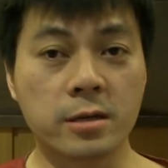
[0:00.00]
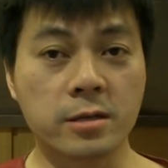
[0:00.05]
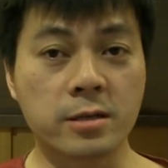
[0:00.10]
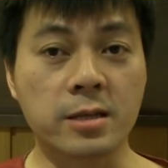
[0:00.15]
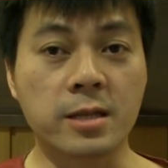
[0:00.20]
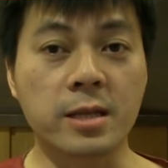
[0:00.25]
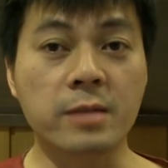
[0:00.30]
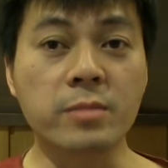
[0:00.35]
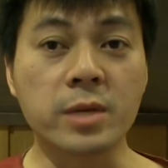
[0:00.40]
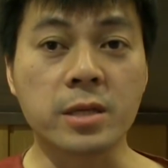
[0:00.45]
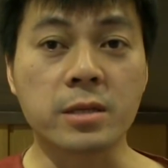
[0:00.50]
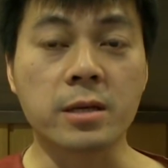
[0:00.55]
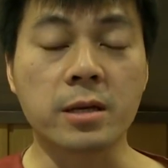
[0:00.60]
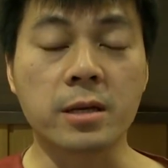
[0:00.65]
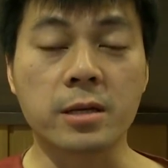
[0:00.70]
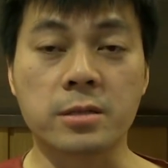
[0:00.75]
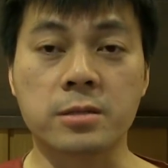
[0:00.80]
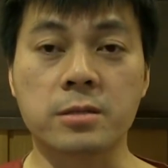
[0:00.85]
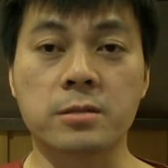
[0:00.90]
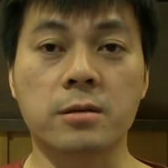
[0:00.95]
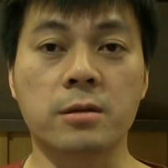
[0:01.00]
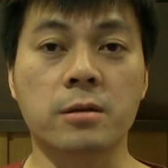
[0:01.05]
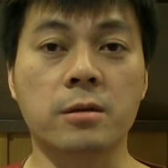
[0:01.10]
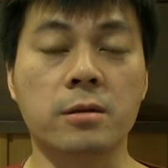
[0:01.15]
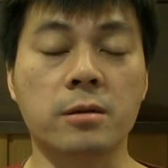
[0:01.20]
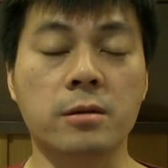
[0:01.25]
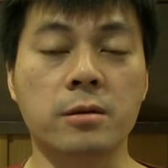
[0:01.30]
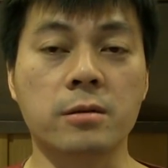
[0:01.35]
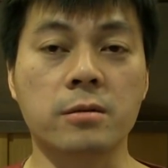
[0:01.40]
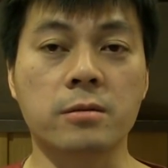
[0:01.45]
the limit is
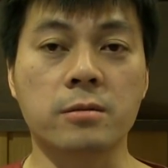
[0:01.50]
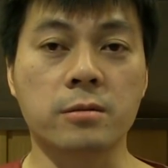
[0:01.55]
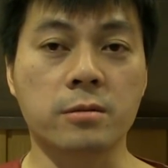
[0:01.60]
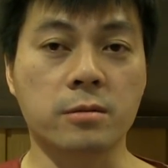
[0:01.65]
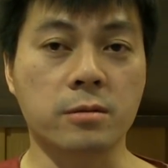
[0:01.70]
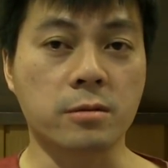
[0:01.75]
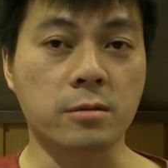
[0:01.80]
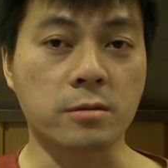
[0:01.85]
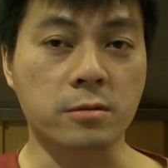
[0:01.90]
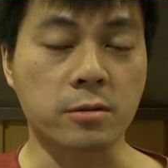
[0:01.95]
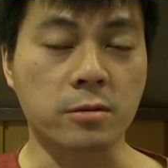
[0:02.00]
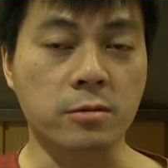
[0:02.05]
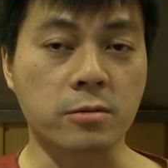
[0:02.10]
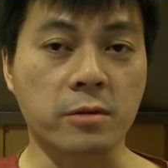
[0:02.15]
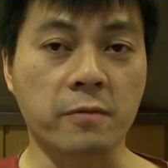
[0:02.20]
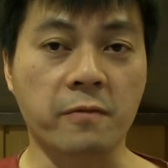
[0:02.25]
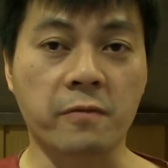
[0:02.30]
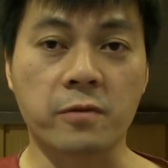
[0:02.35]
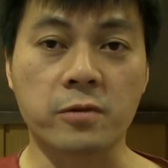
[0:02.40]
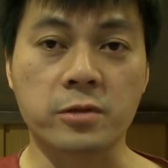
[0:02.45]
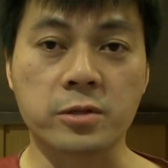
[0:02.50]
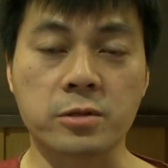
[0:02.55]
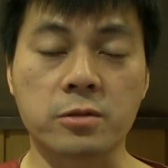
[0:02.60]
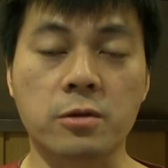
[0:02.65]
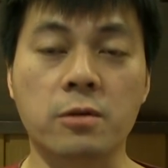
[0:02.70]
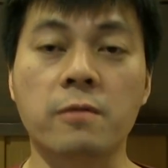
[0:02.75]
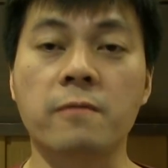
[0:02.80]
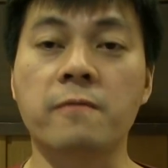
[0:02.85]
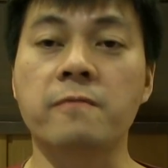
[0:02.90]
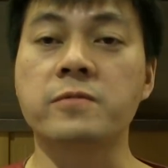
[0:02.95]
the 31st
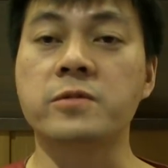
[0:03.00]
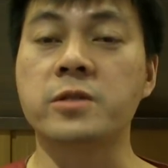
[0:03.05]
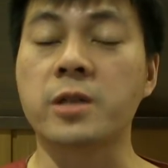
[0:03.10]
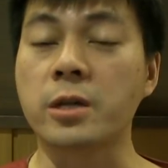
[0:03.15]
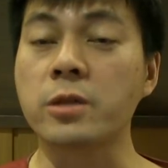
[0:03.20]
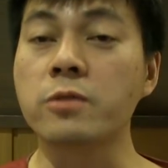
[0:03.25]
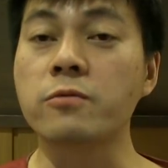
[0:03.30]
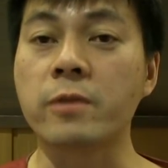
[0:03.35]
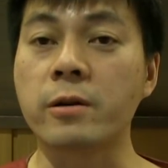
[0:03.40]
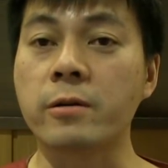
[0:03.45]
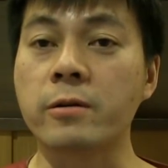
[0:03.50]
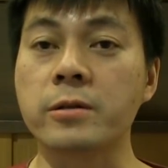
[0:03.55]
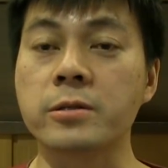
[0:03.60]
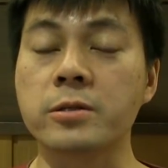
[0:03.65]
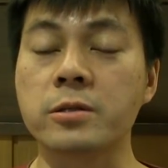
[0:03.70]
of January,